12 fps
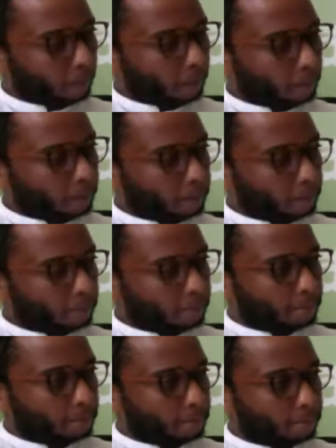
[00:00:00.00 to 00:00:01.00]

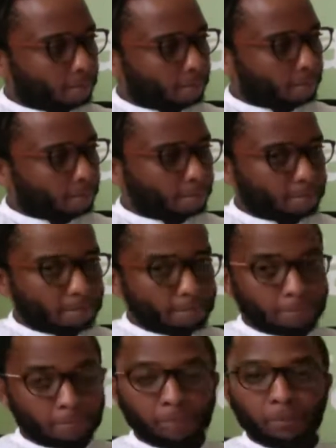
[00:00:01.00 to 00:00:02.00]

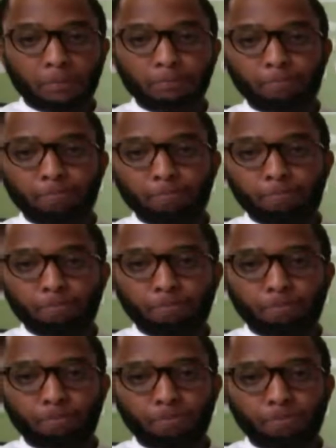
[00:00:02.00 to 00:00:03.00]

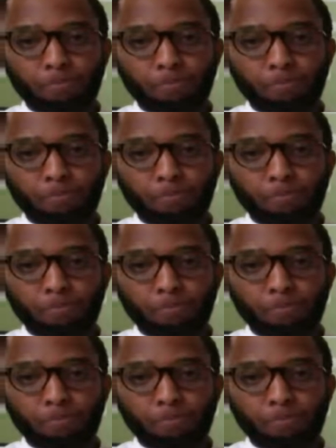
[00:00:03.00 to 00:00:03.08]
(silent)